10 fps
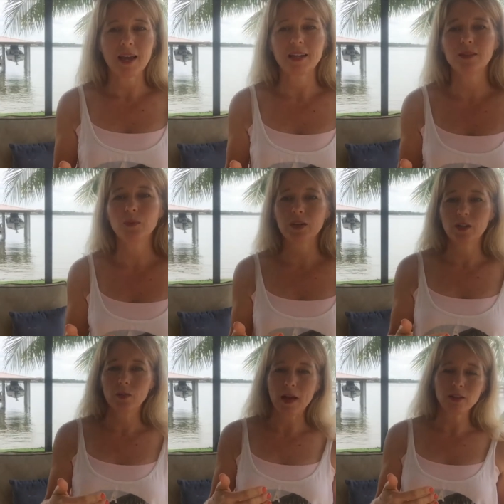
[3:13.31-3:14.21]
And when
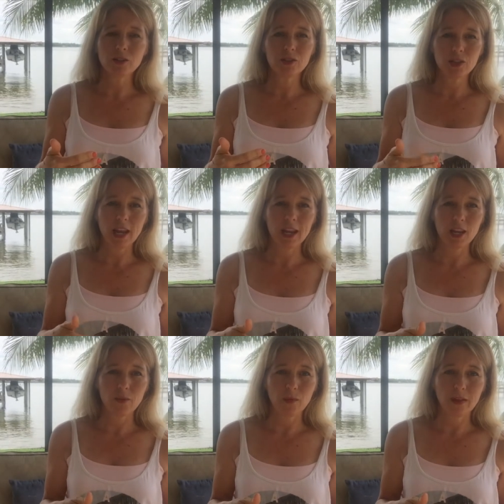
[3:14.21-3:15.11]
you balance your
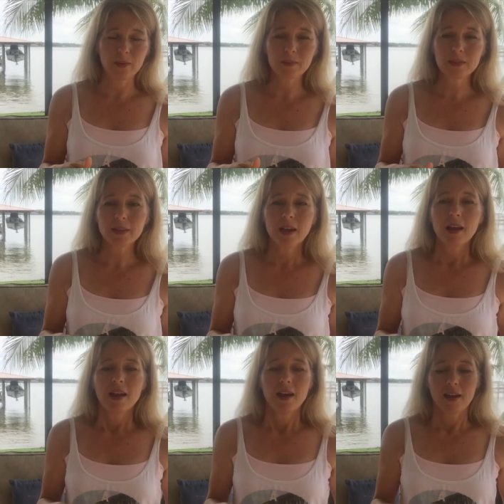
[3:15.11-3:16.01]
circadian rhythms,
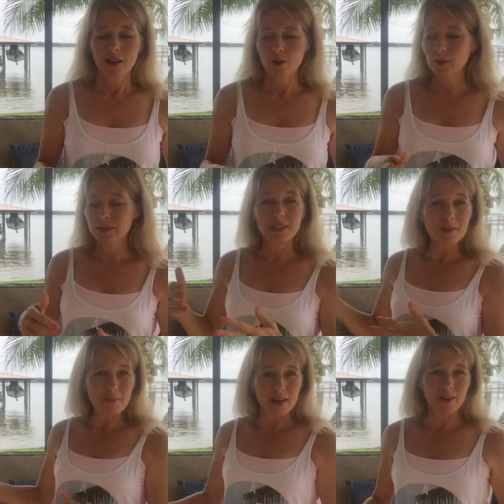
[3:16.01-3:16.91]
you sleep
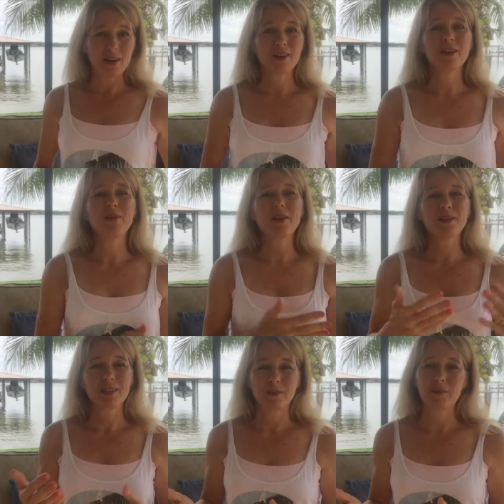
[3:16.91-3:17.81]
better and you get a better
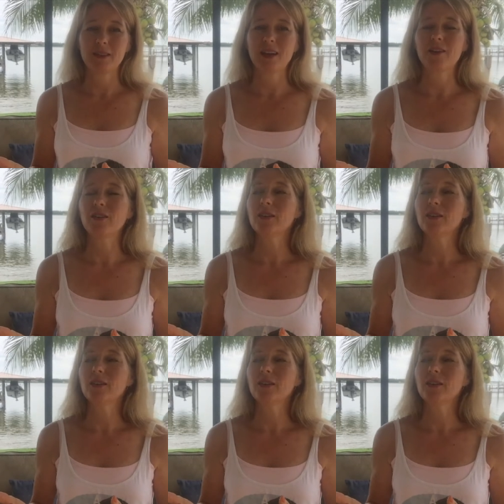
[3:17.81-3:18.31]
sleep cycle.